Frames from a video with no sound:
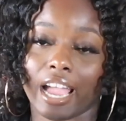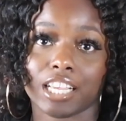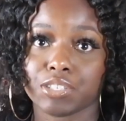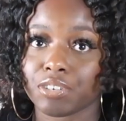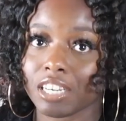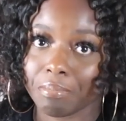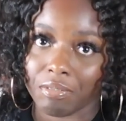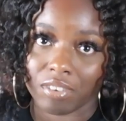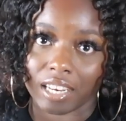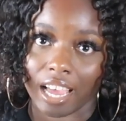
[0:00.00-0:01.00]
Ice cream
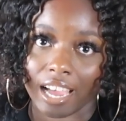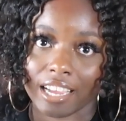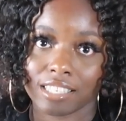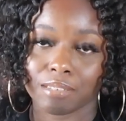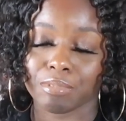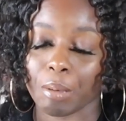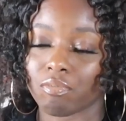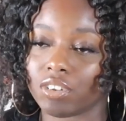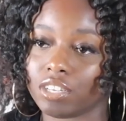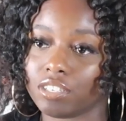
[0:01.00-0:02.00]
every night, some type
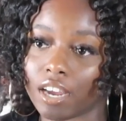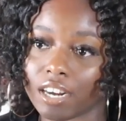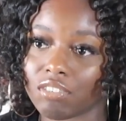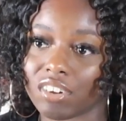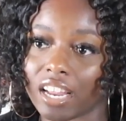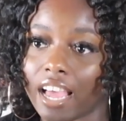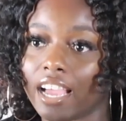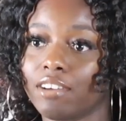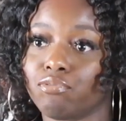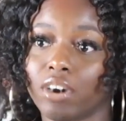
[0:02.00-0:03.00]
of dessert every
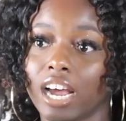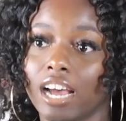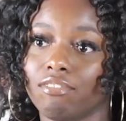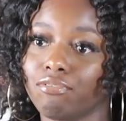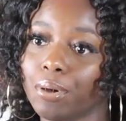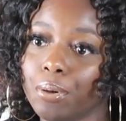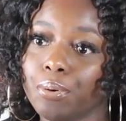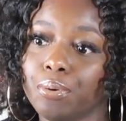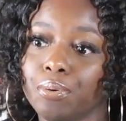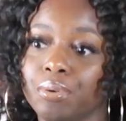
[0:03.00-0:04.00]
night, fried
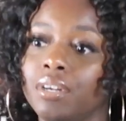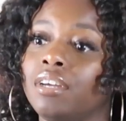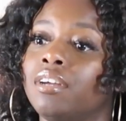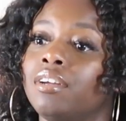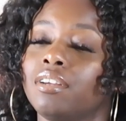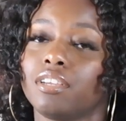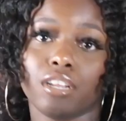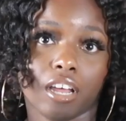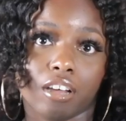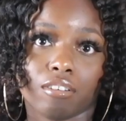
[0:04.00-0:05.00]
food.
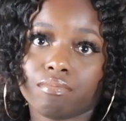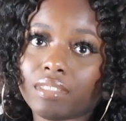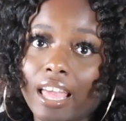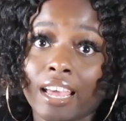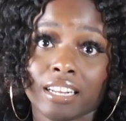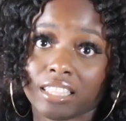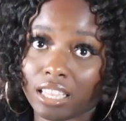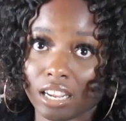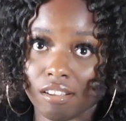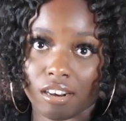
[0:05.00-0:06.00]
You know, I didn't
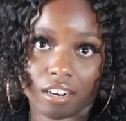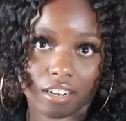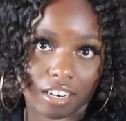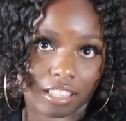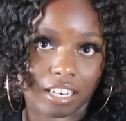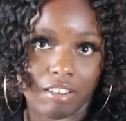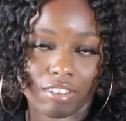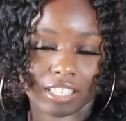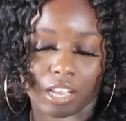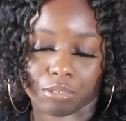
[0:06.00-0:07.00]
think nothing
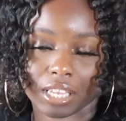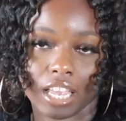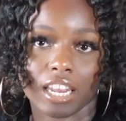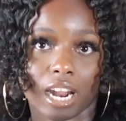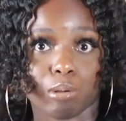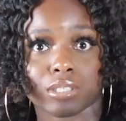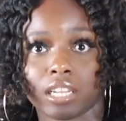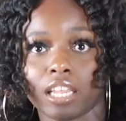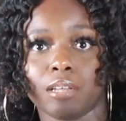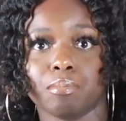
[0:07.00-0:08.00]
of it because I was a kid and I was
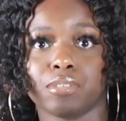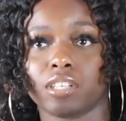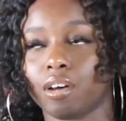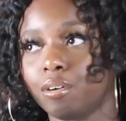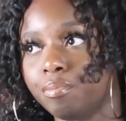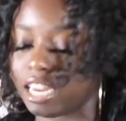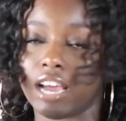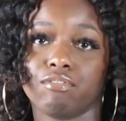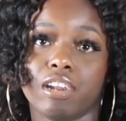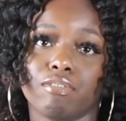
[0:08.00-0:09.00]
slim, so
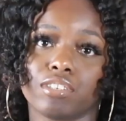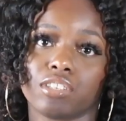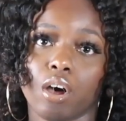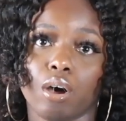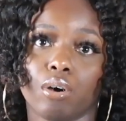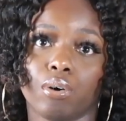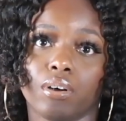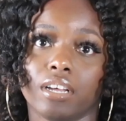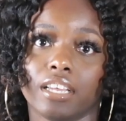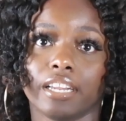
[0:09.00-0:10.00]
I've never
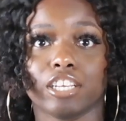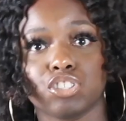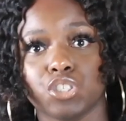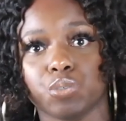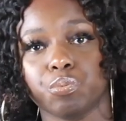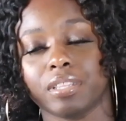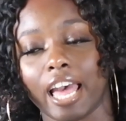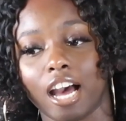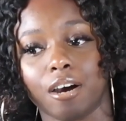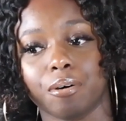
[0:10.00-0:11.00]
saw an issue with
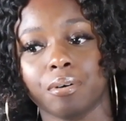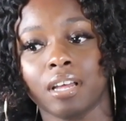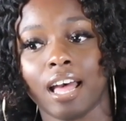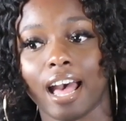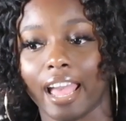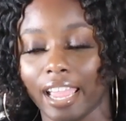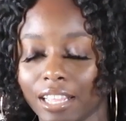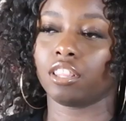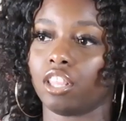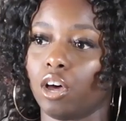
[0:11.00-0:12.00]
how I ate.